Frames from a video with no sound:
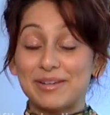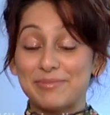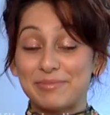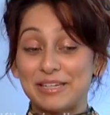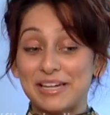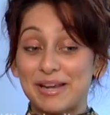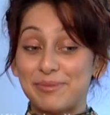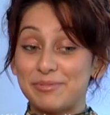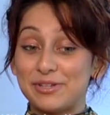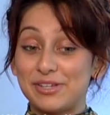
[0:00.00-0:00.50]
I
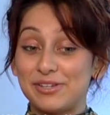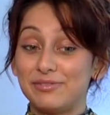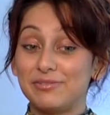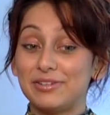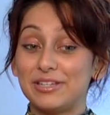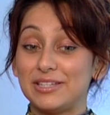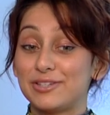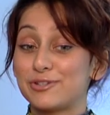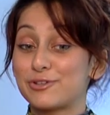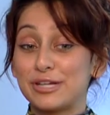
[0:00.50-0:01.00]
mean,
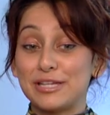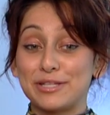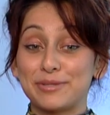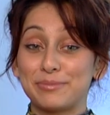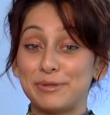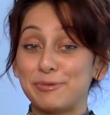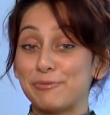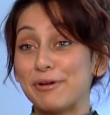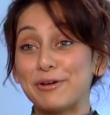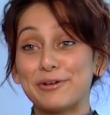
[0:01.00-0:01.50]
MTV treats
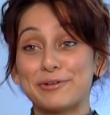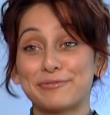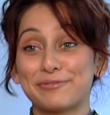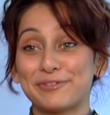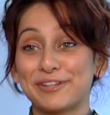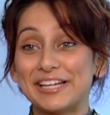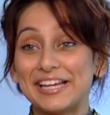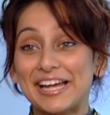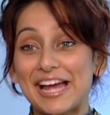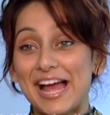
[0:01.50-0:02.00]
me
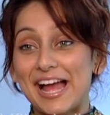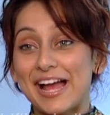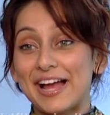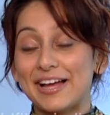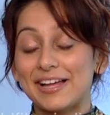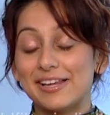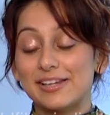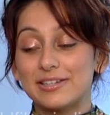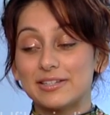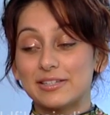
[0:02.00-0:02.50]
wonderfully,
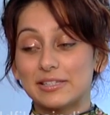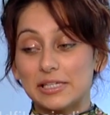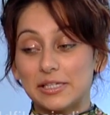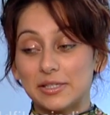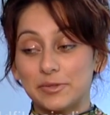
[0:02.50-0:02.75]
and